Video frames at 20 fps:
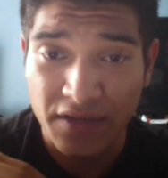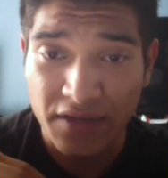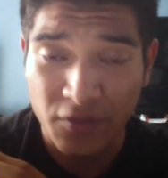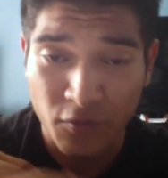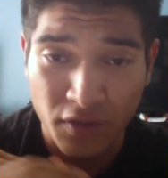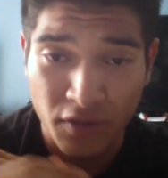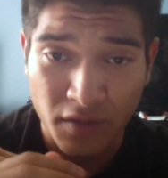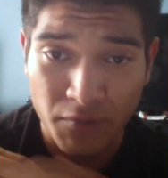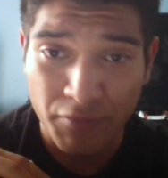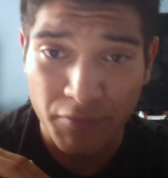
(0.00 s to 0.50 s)
You
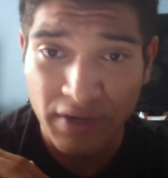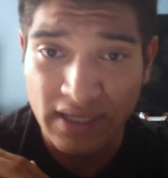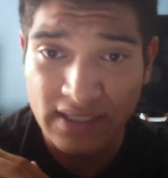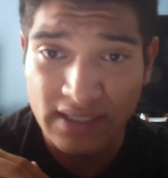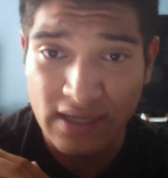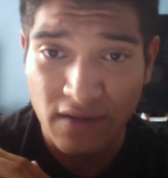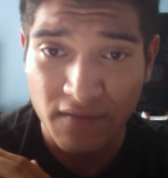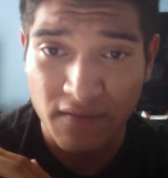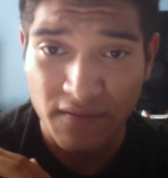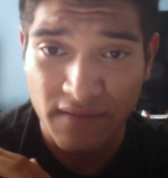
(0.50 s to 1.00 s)
want to break
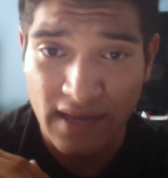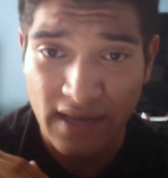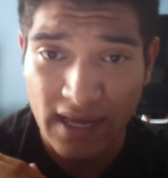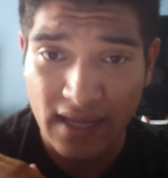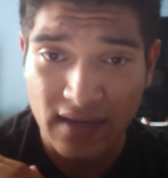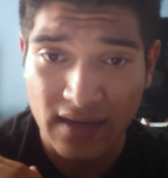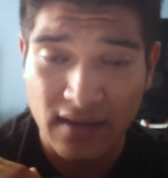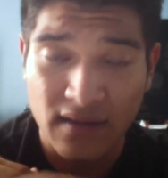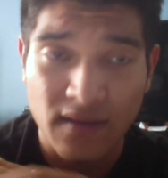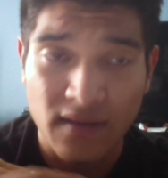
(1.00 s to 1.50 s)
down
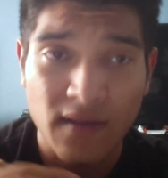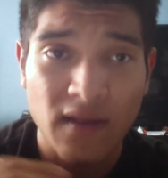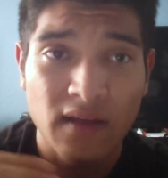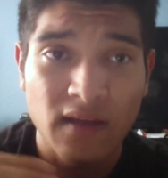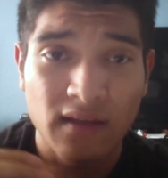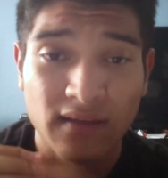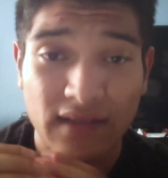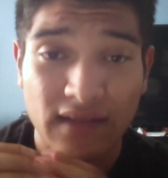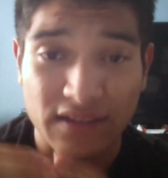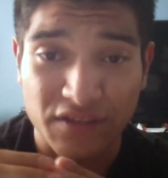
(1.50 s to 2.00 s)
fat,
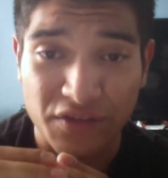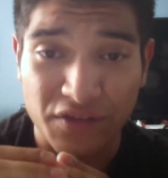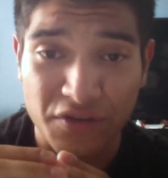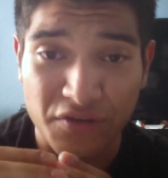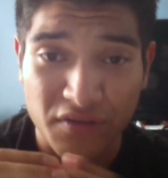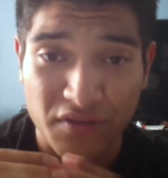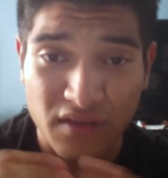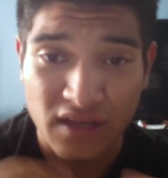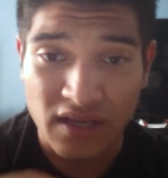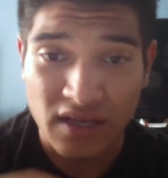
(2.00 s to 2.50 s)
that's a
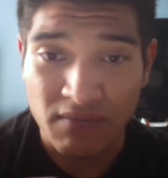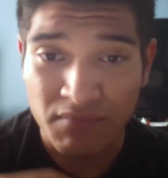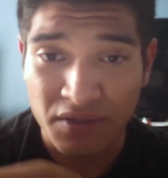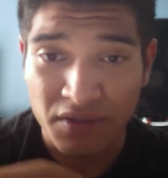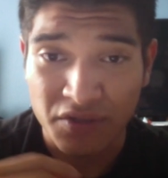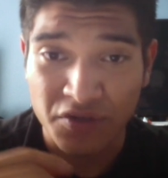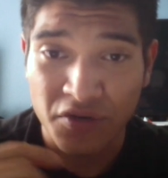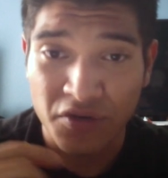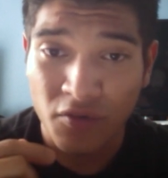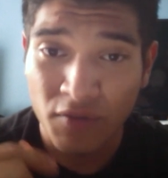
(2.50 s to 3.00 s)
good thing, but
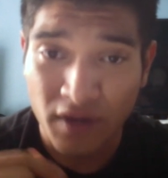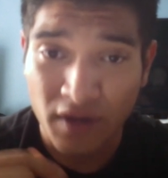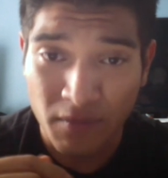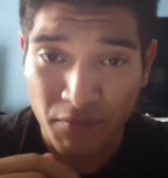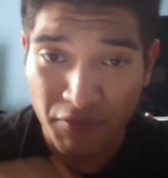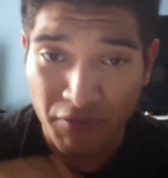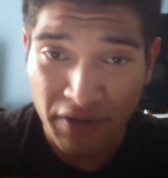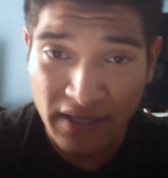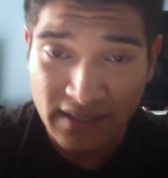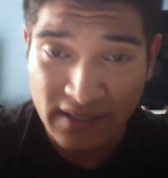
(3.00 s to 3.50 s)
you don't want to
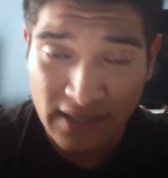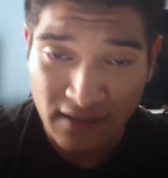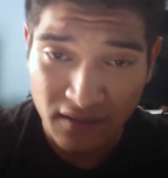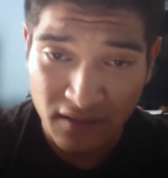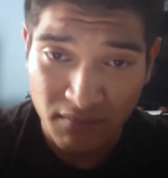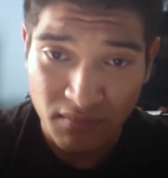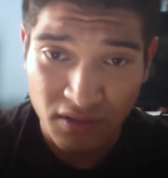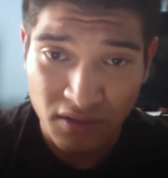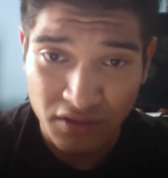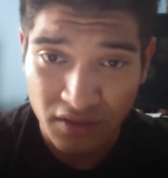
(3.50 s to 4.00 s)
break down the
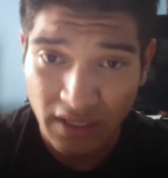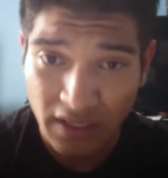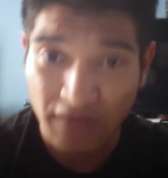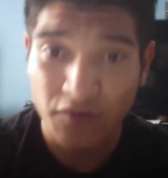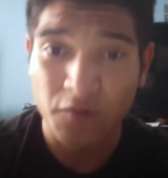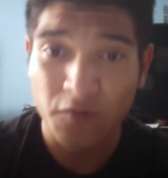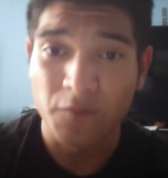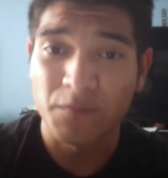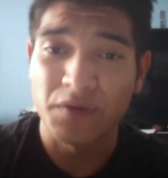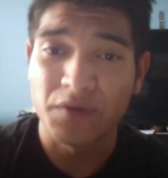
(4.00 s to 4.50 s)
muscle that
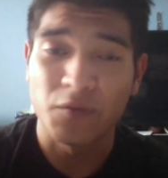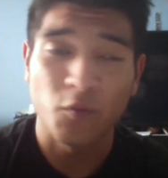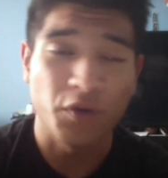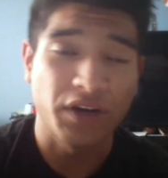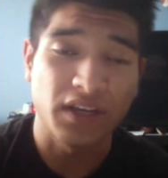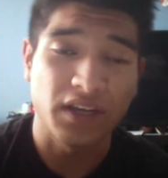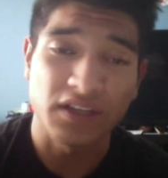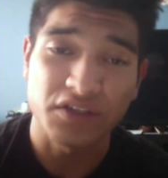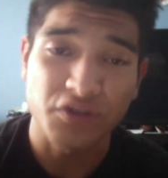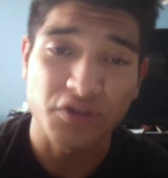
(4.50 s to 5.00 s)
you've been
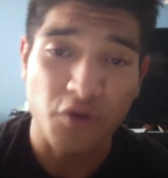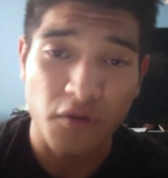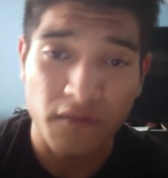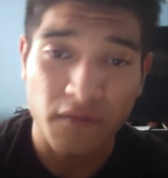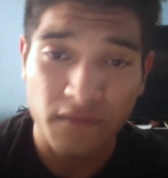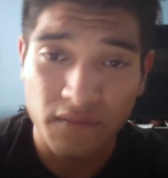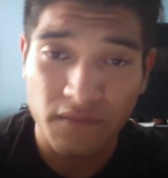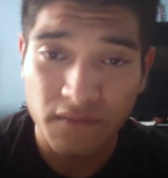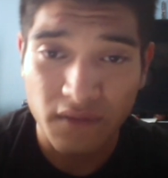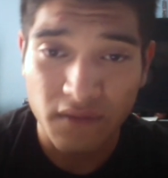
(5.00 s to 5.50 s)
working so
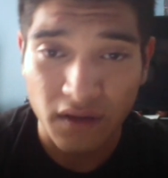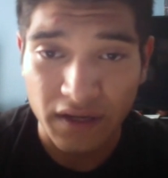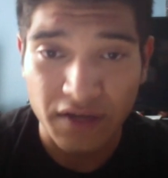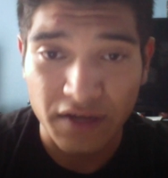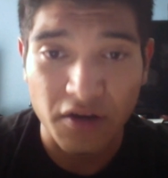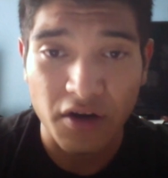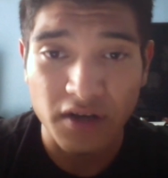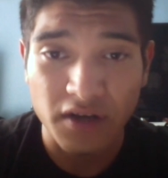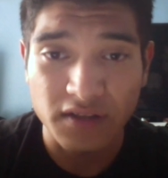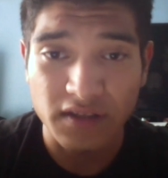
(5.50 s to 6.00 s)
fucking
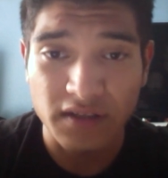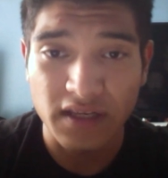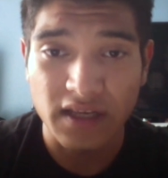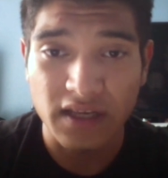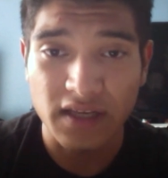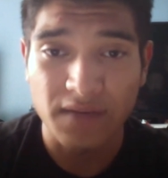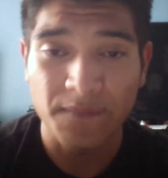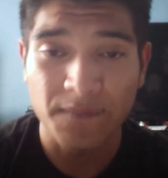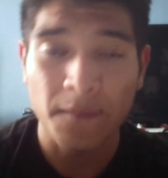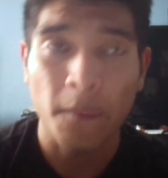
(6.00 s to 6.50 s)
hard to
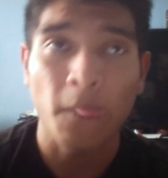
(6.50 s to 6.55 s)
get.